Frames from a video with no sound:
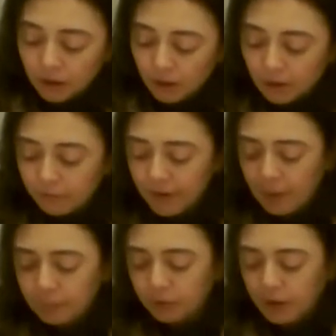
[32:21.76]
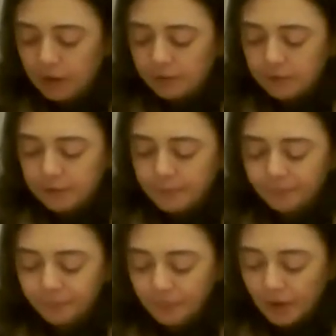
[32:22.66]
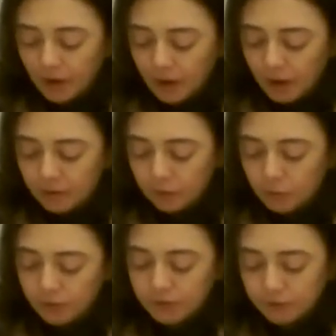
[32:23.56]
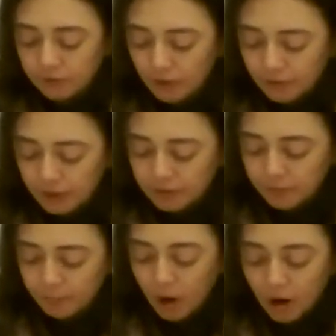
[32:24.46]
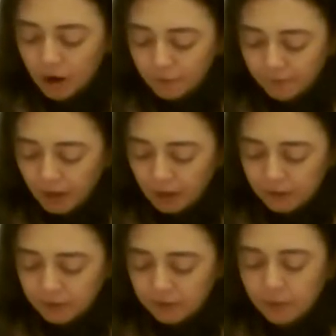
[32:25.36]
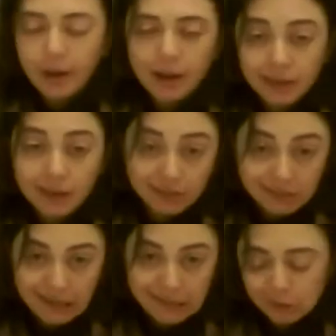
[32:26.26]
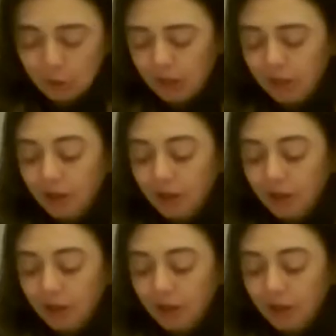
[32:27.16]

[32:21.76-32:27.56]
evaporates. And of course, salt is perfect to make things taste good.